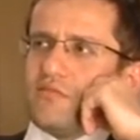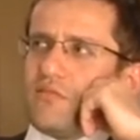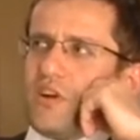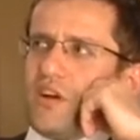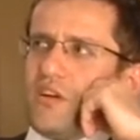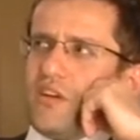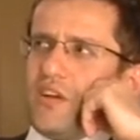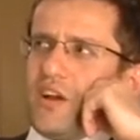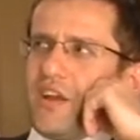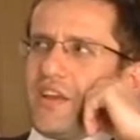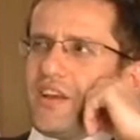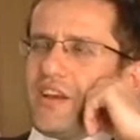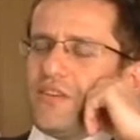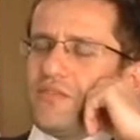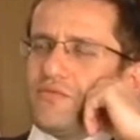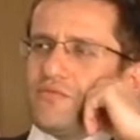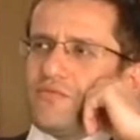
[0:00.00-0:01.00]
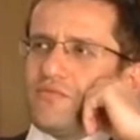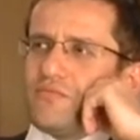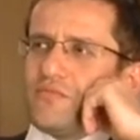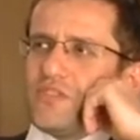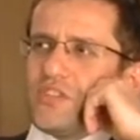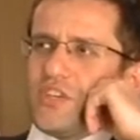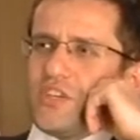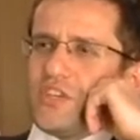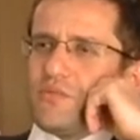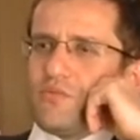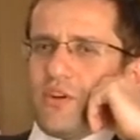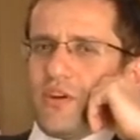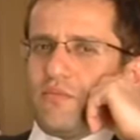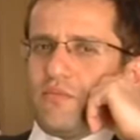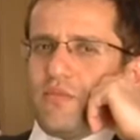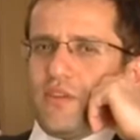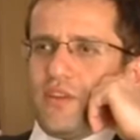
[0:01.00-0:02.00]
I kind of changed
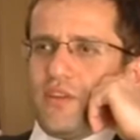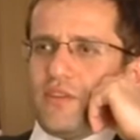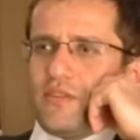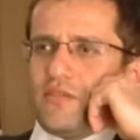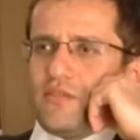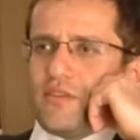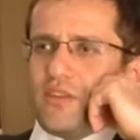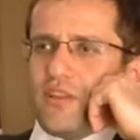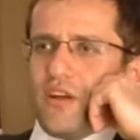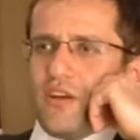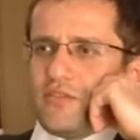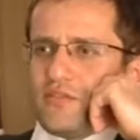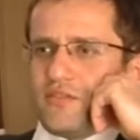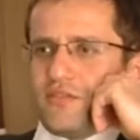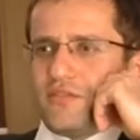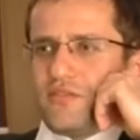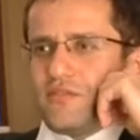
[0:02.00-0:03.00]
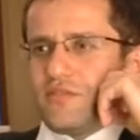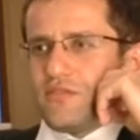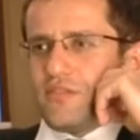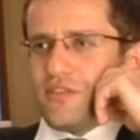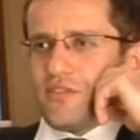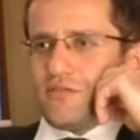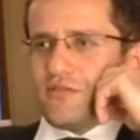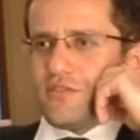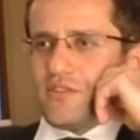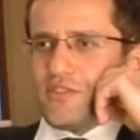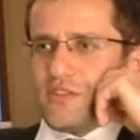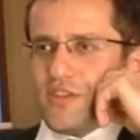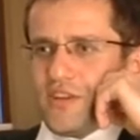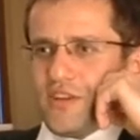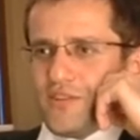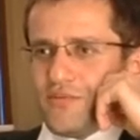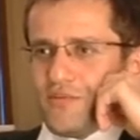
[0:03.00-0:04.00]
my opinion a lot, you know, these
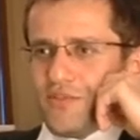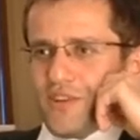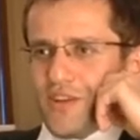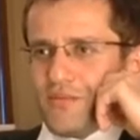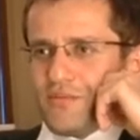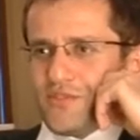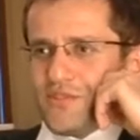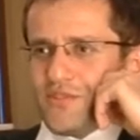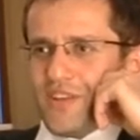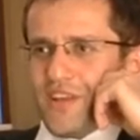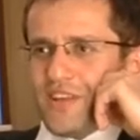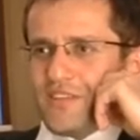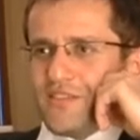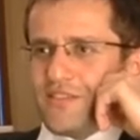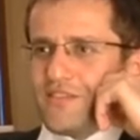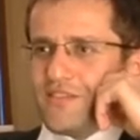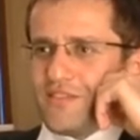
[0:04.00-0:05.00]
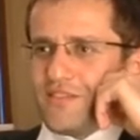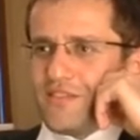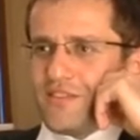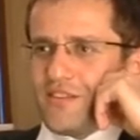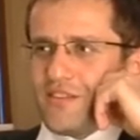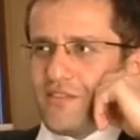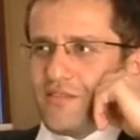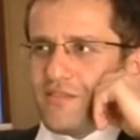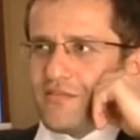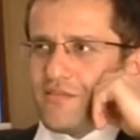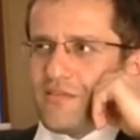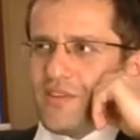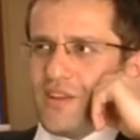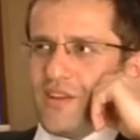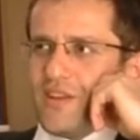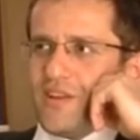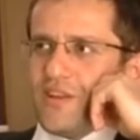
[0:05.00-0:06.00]
days when it comes to that. You know,
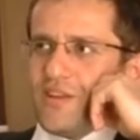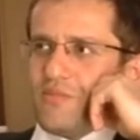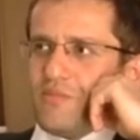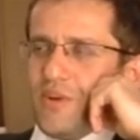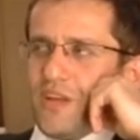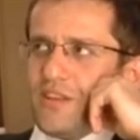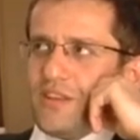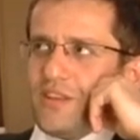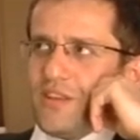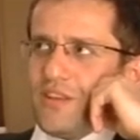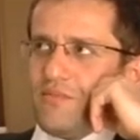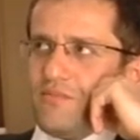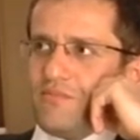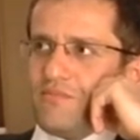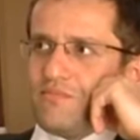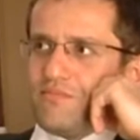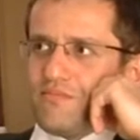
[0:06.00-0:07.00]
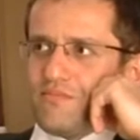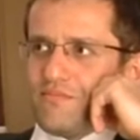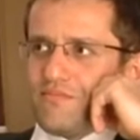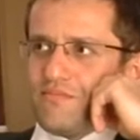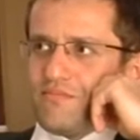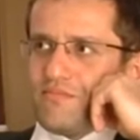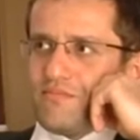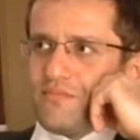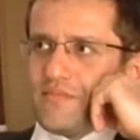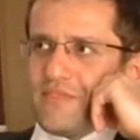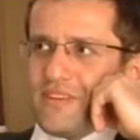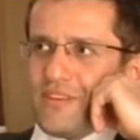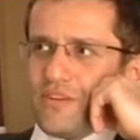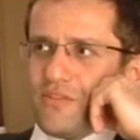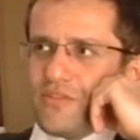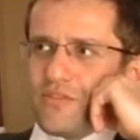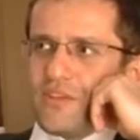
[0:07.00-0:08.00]
mainly,
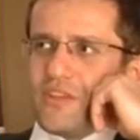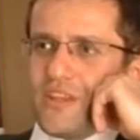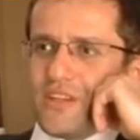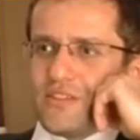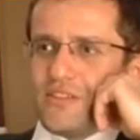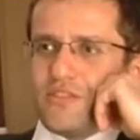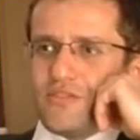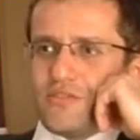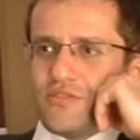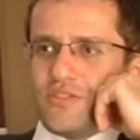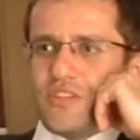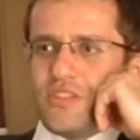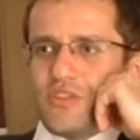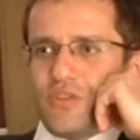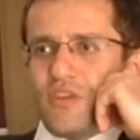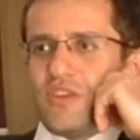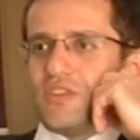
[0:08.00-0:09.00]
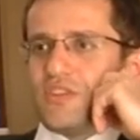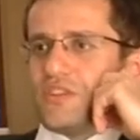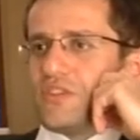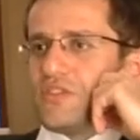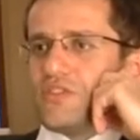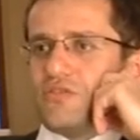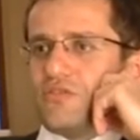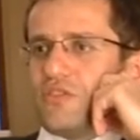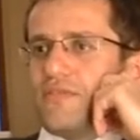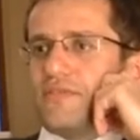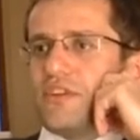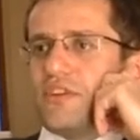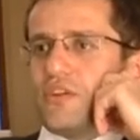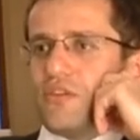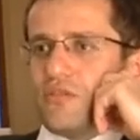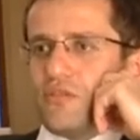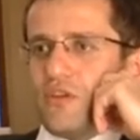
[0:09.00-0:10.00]
you know, connected to situation, because you never
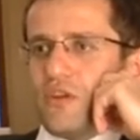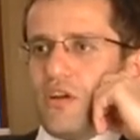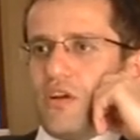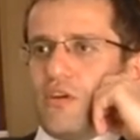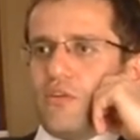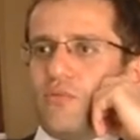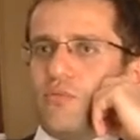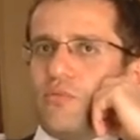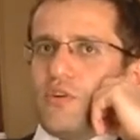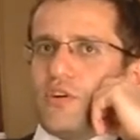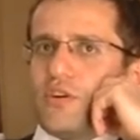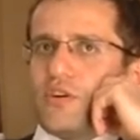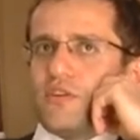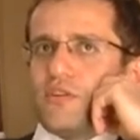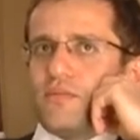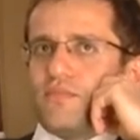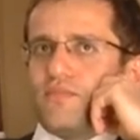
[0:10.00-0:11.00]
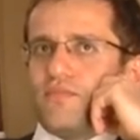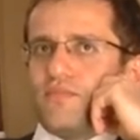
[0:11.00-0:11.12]
know where,